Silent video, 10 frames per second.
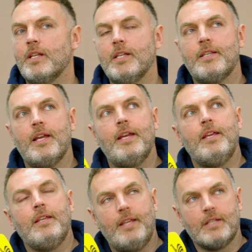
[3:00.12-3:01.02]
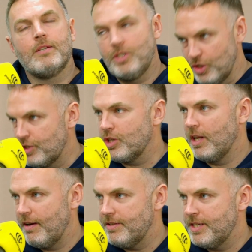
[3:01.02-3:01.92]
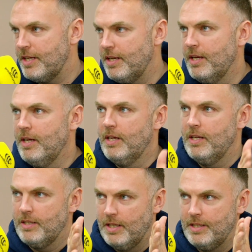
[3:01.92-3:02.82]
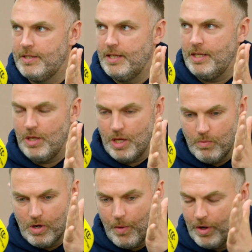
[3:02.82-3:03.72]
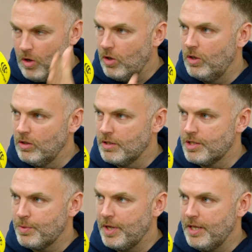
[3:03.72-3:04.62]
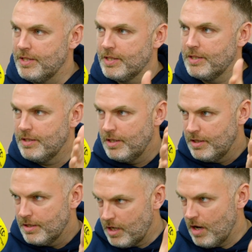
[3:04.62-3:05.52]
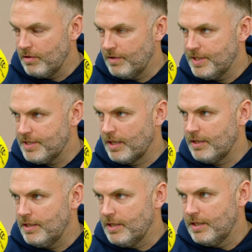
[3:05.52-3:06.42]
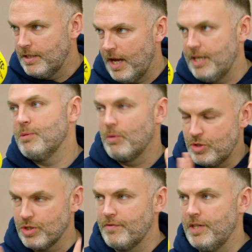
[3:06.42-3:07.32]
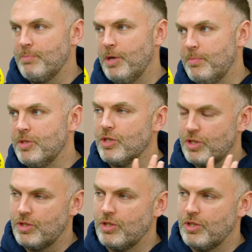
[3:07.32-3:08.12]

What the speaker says: So let's say, so just for clarity, it's you were going all en suite, co-living standard, HMO just for this purpose. Just